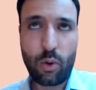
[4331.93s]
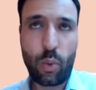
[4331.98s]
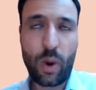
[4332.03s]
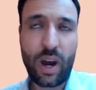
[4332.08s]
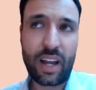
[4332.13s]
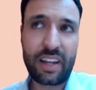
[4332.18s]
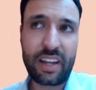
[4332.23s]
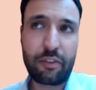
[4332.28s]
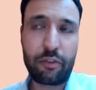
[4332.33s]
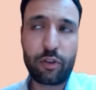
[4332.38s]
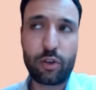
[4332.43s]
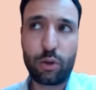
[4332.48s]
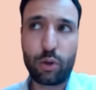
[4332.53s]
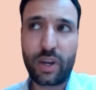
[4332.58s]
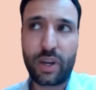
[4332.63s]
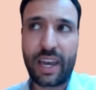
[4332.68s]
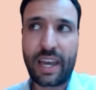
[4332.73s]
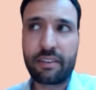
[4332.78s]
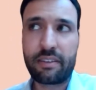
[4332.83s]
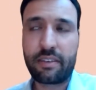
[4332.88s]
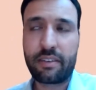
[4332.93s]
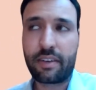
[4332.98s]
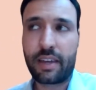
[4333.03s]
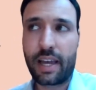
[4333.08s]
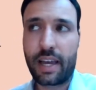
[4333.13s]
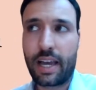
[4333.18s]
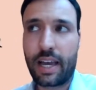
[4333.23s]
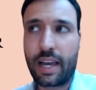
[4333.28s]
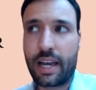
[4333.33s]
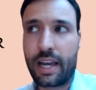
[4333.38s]
While if you look at,
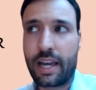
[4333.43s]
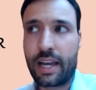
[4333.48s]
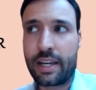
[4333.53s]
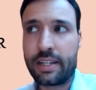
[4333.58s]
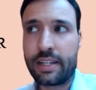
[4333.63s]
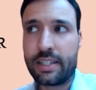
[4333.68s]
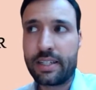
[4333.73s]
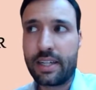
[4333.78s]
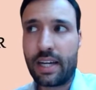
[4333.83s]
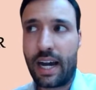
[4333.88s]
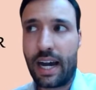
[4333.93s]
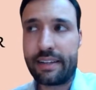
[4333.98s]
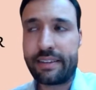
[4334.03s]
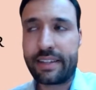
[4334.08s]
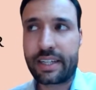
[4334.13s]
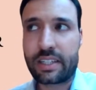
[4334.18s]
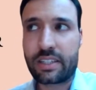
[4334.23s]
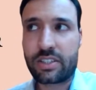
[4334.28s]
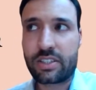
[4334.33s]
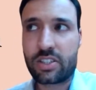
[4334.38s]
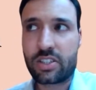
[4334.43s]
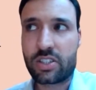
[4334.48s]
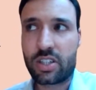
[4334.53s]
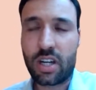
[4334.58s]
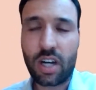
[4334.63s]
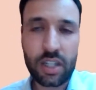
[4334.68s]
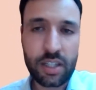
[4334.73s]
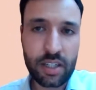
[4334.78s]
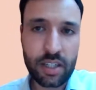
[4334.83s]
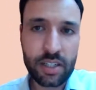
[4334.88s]
I think,
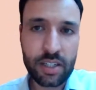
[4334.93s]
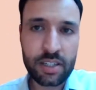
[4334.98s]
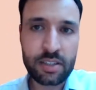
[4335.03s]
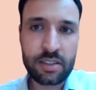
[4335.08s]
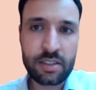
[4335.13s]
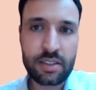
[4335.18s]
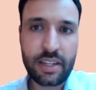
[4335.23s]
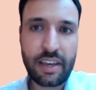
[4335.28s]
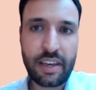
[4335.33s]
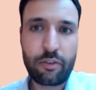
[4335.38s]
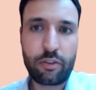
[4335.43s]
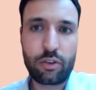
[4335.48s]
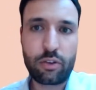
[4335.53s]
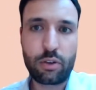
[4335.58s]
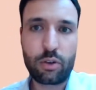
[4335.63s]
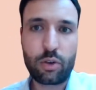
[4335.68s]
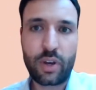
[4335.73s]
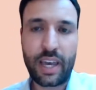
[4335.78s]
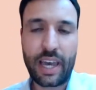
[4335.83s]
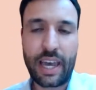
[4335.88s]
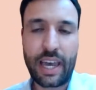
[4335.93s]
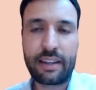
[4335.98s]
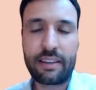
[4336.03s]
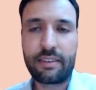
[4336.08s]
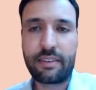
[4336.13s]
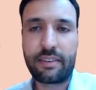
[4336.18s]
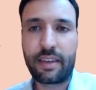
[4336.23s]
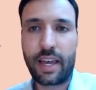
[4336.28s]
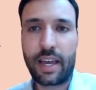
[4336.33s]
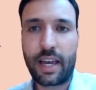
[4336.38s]
Scotland, if you look at
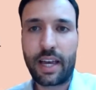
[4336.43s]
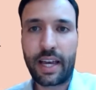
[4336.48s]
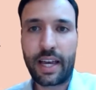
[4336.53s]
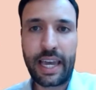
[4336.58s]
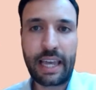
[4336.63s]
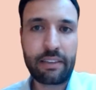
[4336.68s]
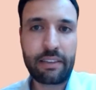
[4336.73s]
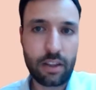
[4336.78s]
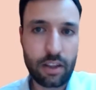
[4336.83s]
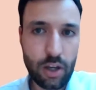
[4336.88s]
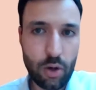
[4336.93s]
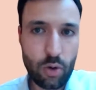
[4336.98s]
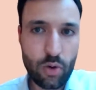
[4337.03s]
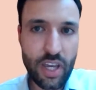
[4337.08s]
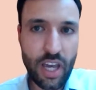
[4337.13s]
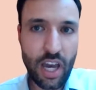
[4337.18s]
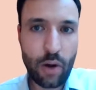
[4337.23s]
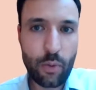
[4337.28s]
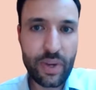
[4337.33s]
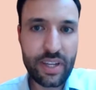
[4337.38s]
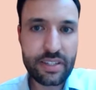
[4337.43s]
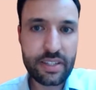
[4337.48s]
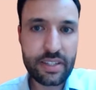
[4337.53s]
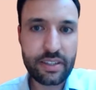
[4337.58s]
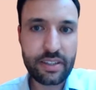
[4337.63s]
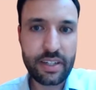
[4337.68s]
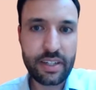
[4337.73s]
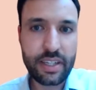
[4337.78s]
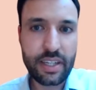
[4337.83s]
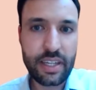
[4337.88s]
Catalonia
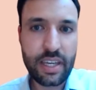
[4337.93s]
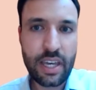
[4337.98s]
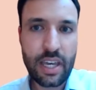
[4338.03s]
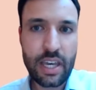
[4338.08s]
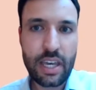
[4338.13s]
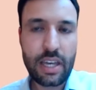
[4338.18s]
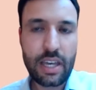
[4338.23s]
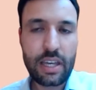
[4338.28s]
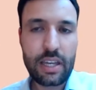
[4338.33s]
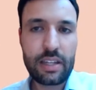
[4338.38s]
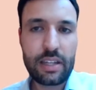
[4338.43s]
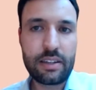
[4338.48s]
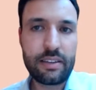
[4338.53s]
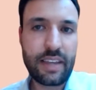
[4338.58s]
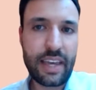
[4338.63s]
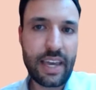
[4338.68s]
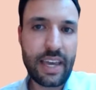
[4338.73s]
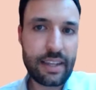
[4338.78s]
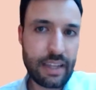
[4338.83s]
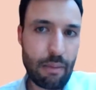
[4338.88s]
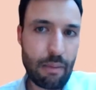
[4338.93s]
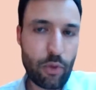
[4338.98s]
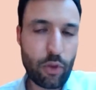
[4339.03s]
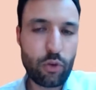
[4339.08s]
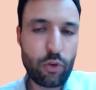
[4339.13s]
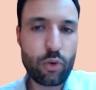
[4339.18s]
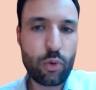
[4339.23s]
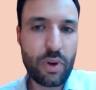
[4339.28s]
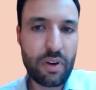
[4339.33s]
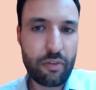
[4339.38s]
recently, they attempted
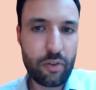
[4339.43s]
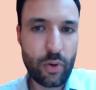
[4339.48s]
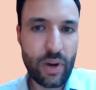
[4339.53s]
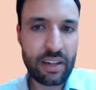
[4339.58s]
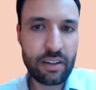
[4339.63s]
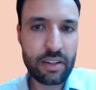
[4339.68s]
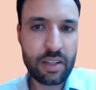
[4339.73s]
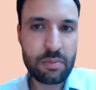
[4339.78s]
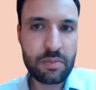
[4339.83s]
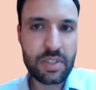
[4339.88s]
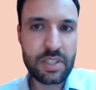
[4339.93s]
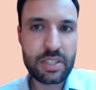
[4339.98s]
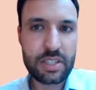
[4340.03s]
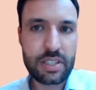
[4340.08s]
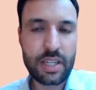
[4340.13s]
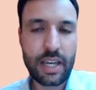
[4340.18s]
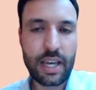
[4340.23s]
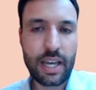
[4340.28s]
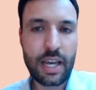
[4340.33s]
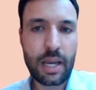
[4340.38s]
through referendums,